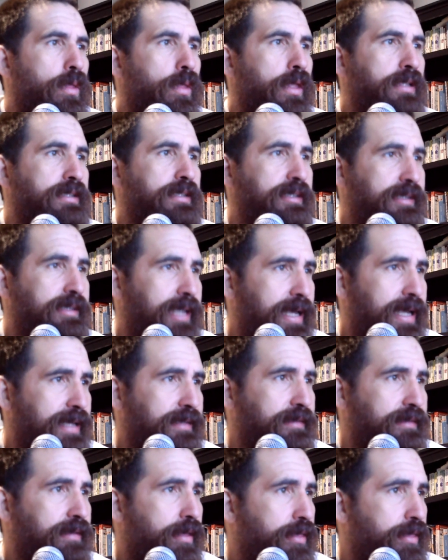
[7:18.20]
It
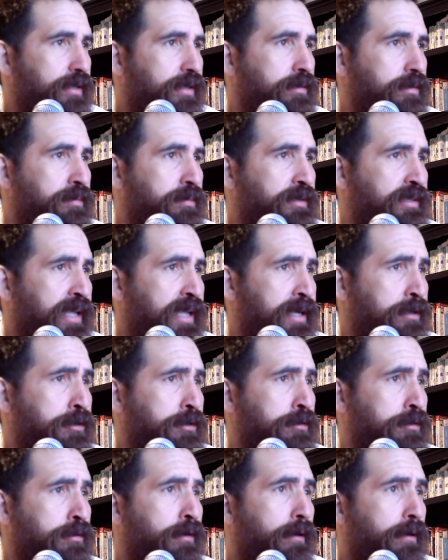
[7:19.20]
says that the
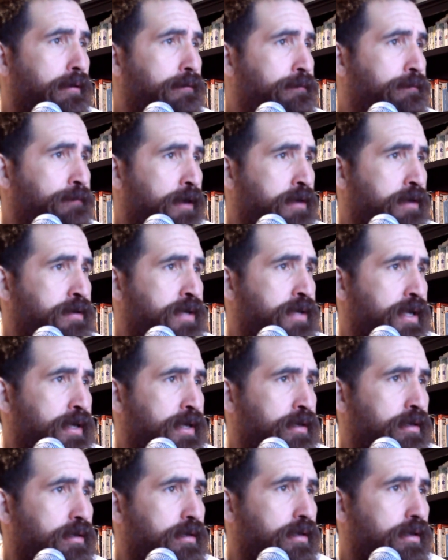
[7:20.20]
substantial
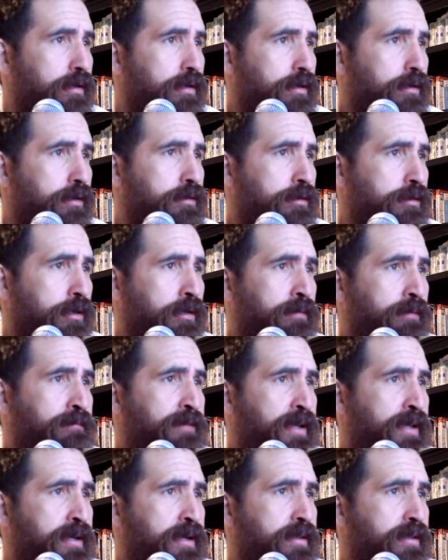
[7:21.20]
funding
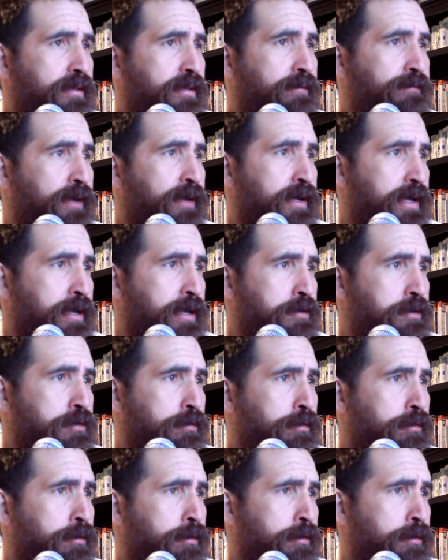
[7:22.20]
circumvented the
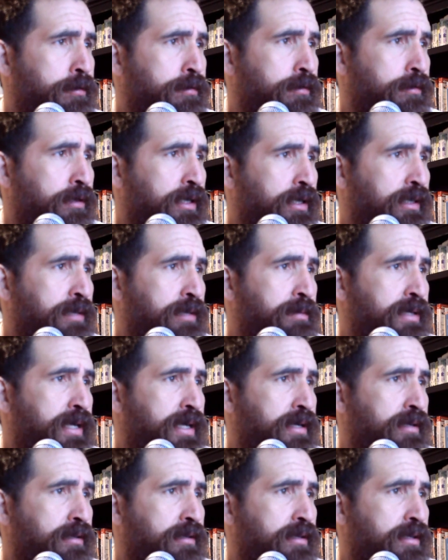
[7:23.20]
financial hurdle,
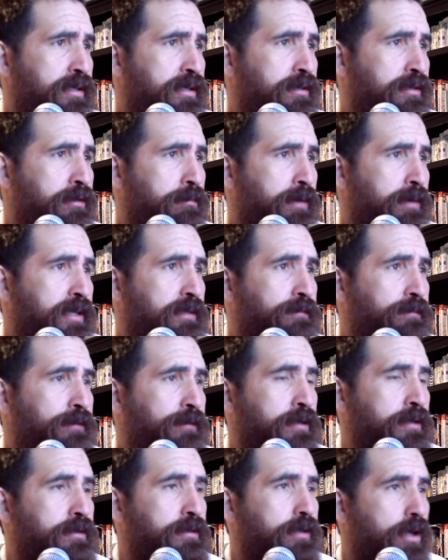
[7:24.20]
eliminating the need to raise
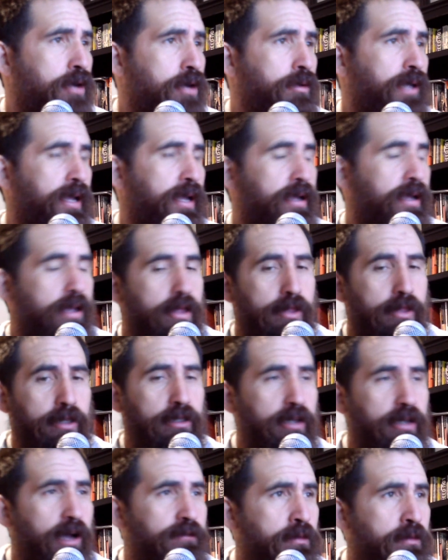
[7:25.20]
funds. Okay, the
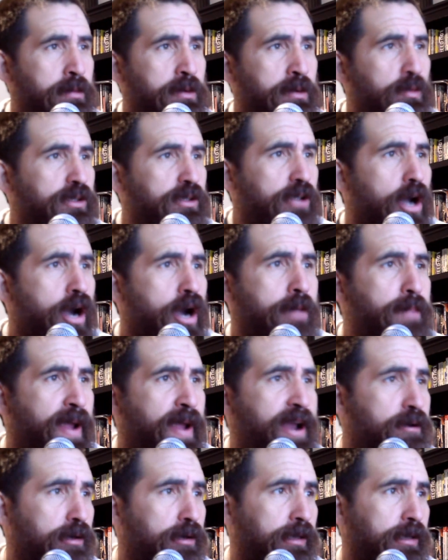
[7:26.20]
government was
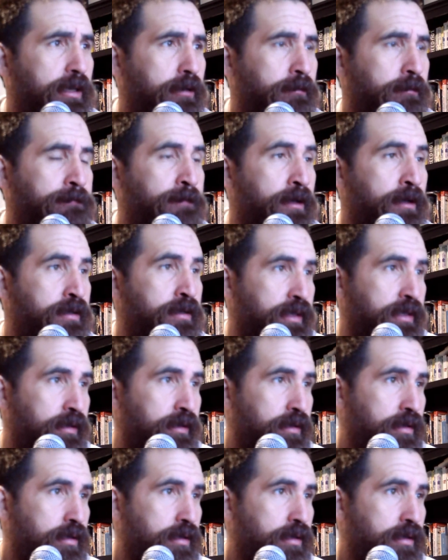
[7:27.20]
unparalleled funding,